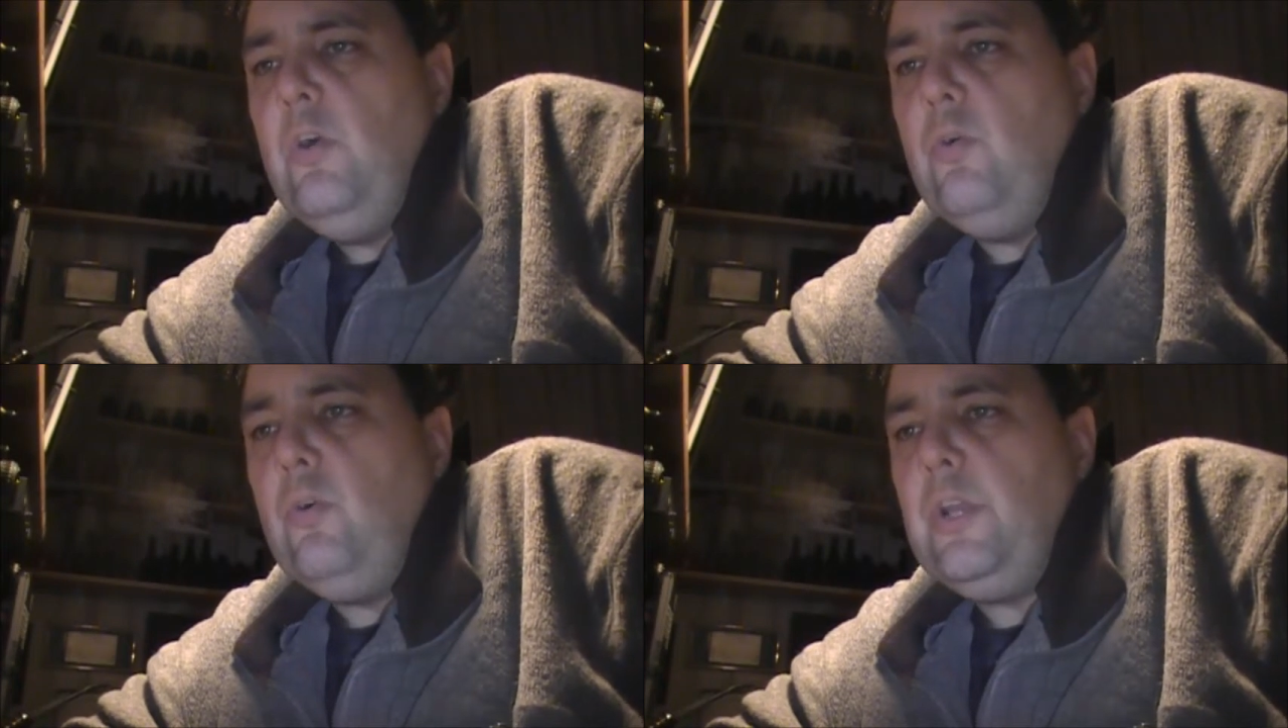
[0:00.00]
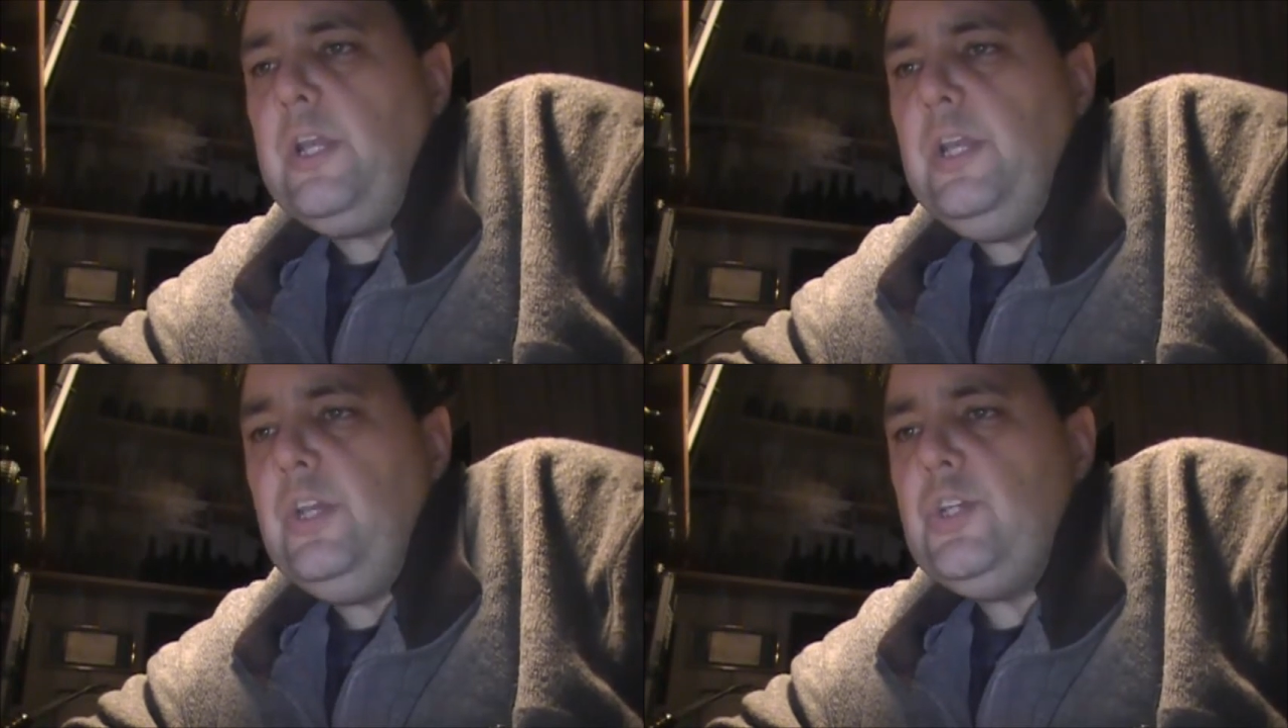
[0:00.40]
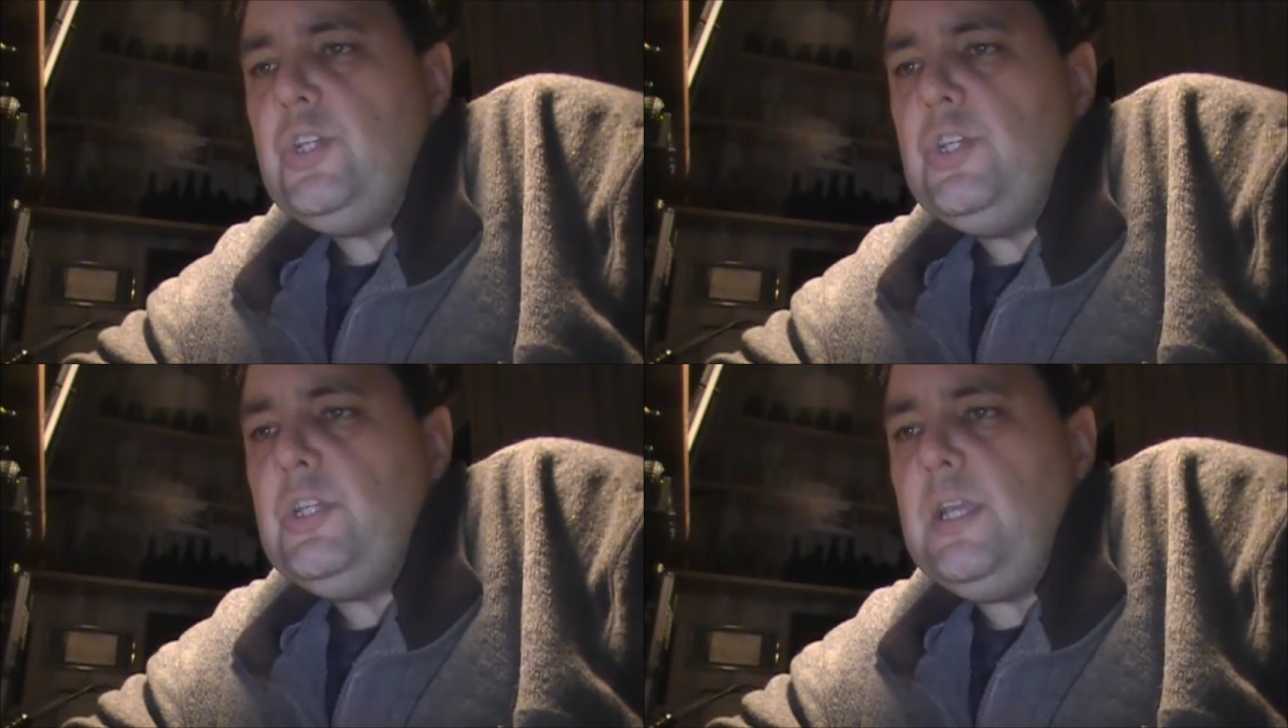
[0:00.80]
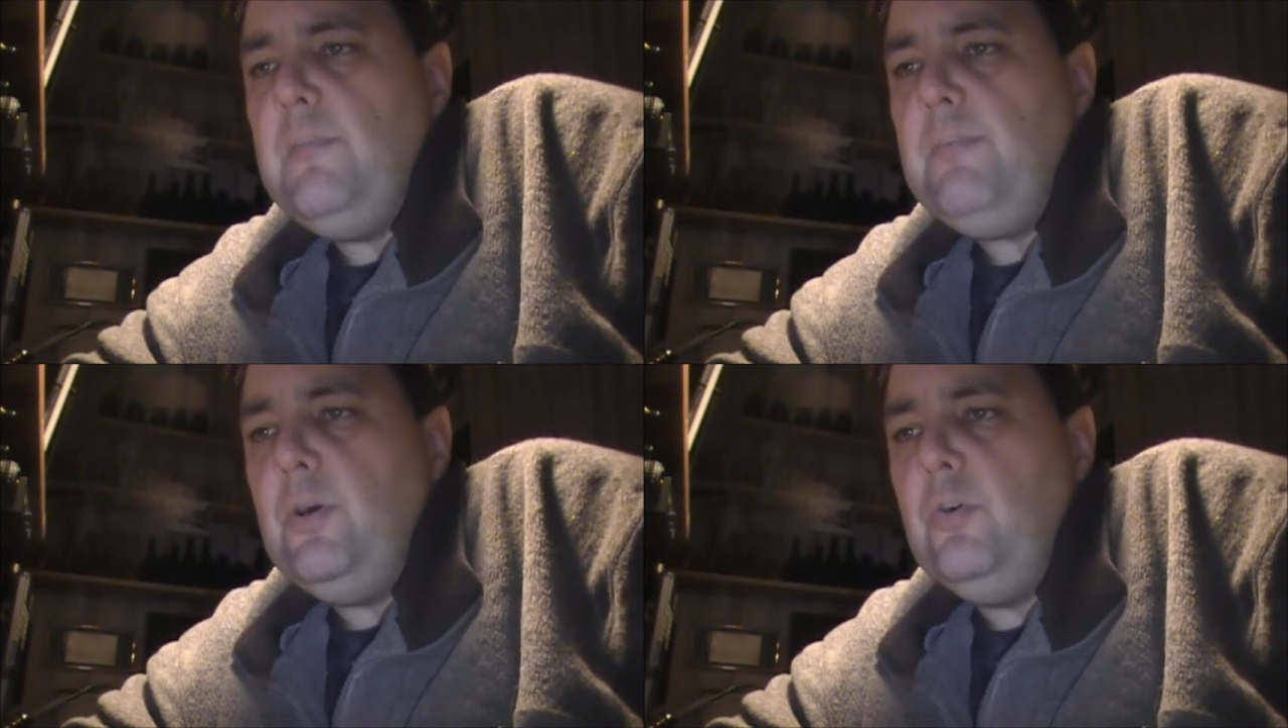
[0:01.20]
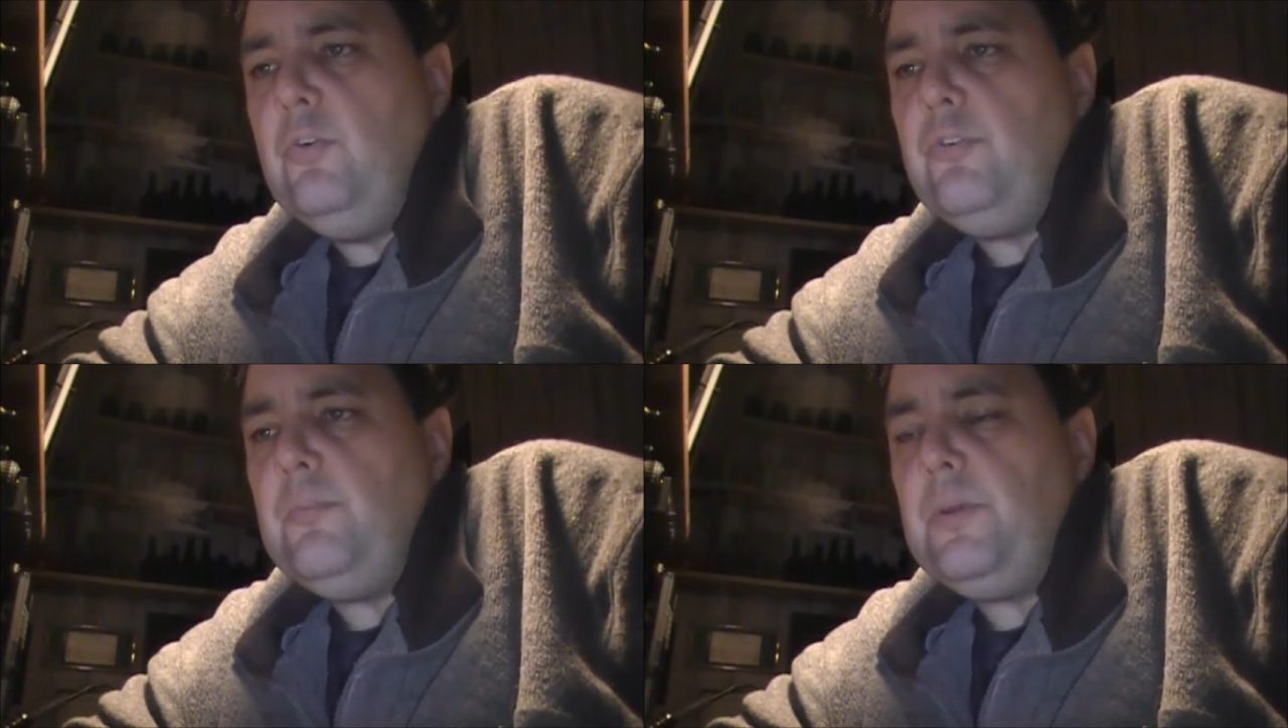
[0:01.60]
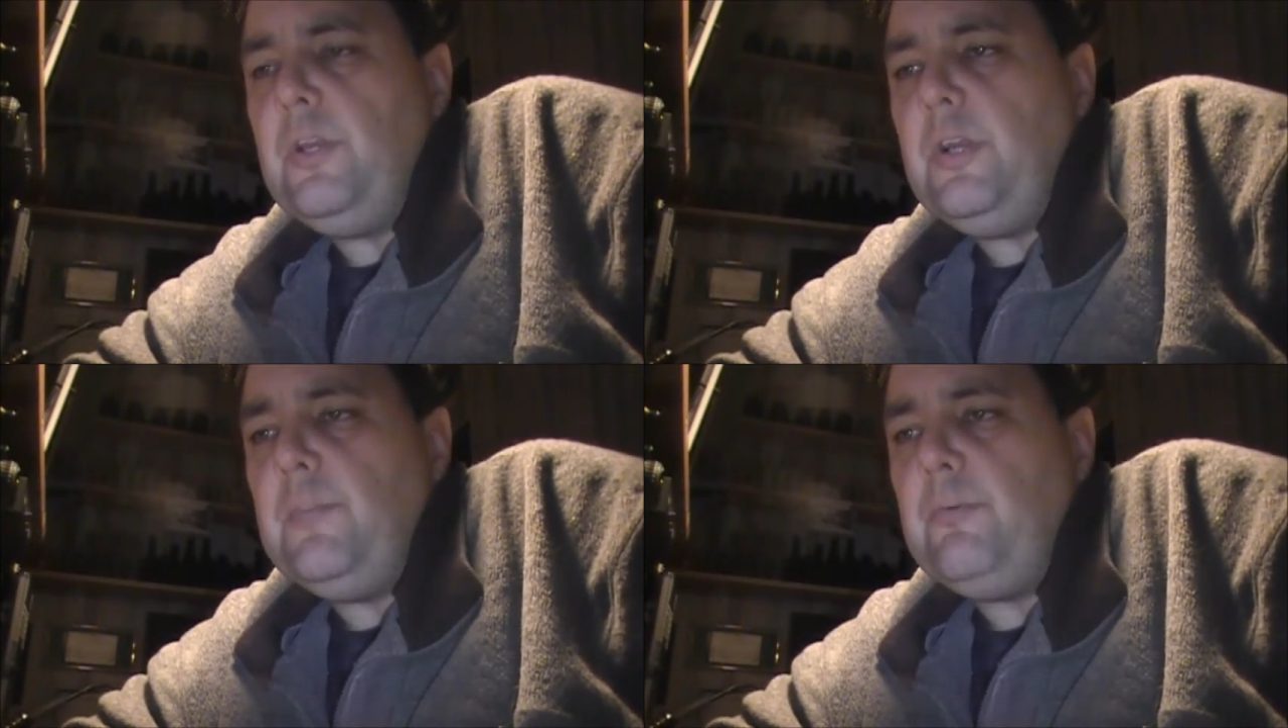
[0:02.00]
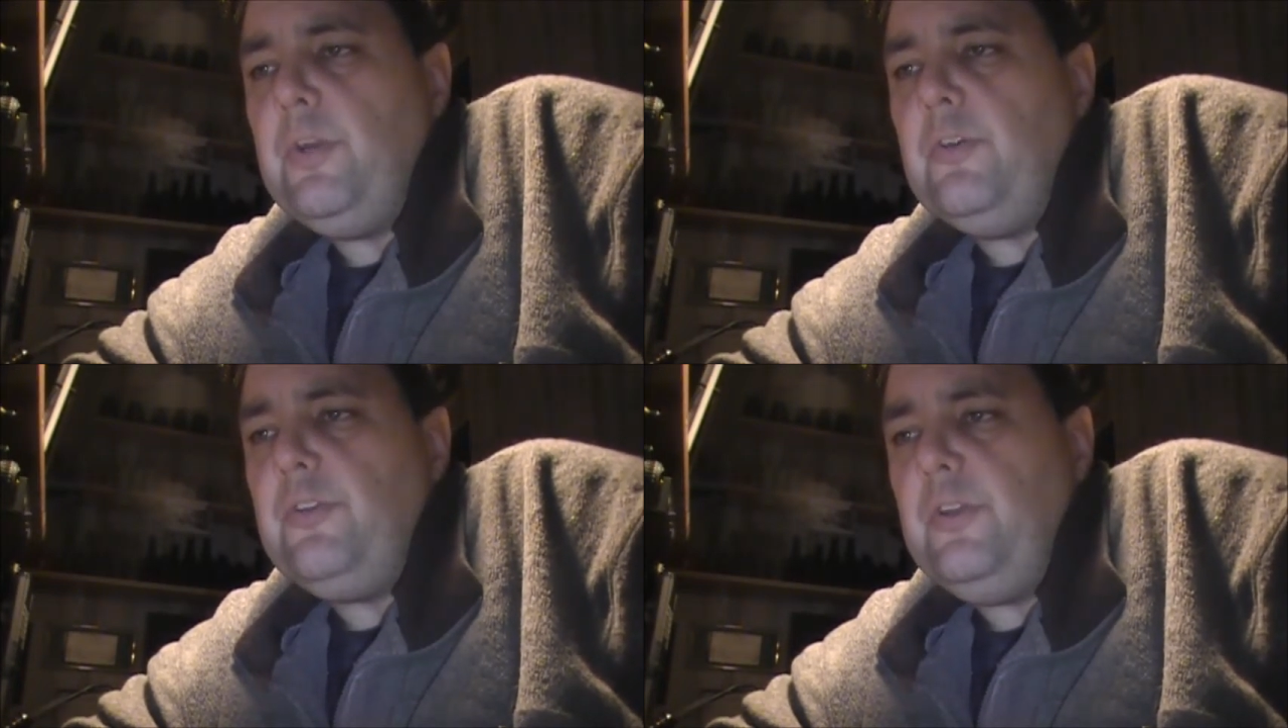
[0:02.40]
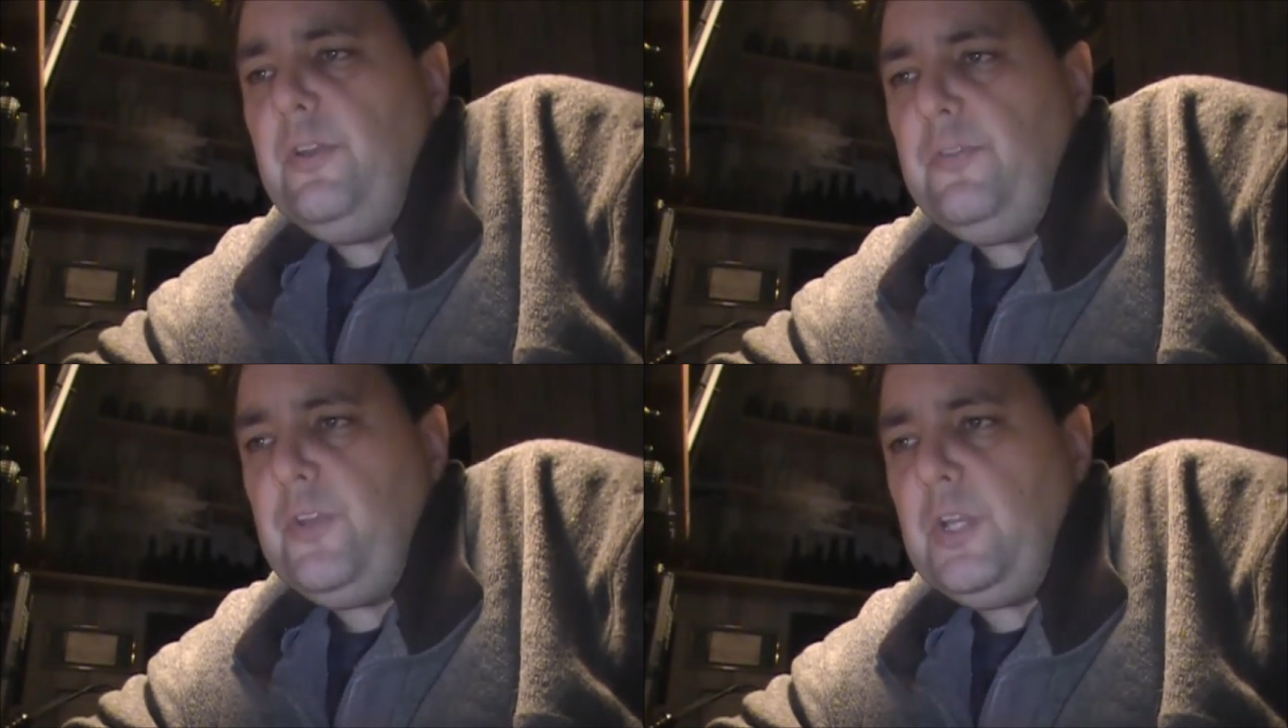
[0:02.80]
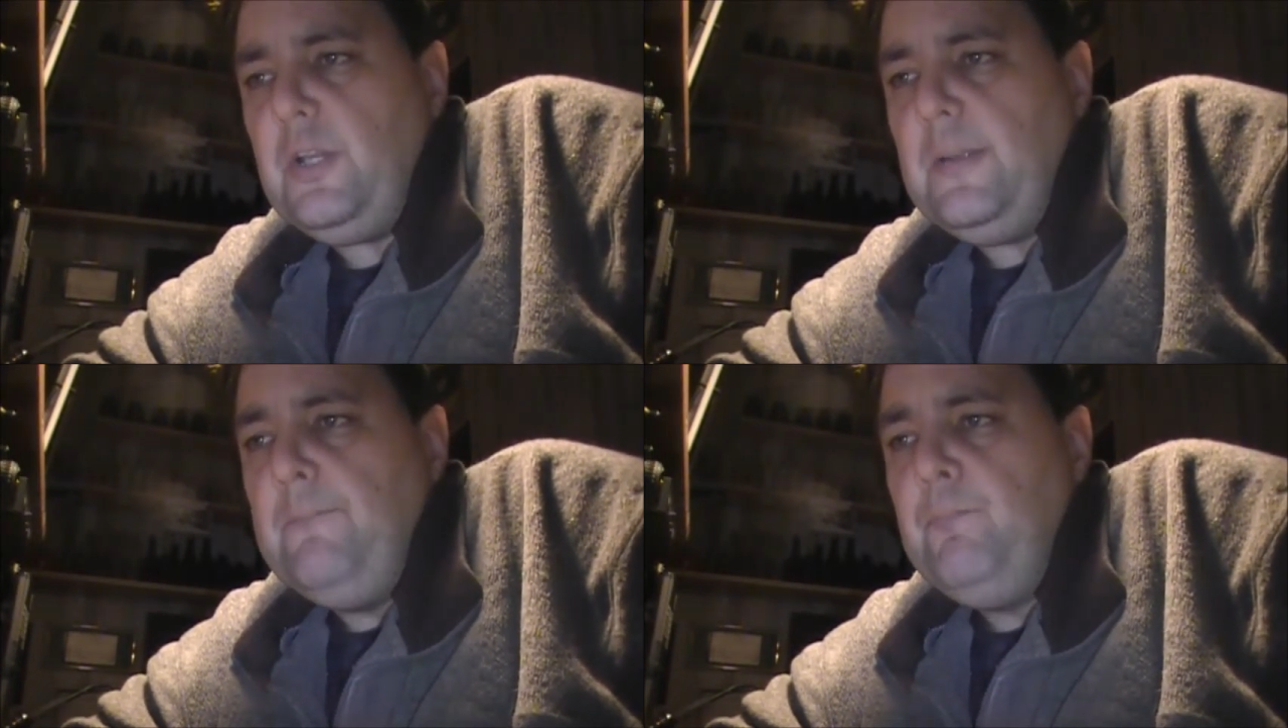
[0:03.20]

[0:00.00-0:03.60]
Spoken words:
or the conditions imposed by the operator's certificate,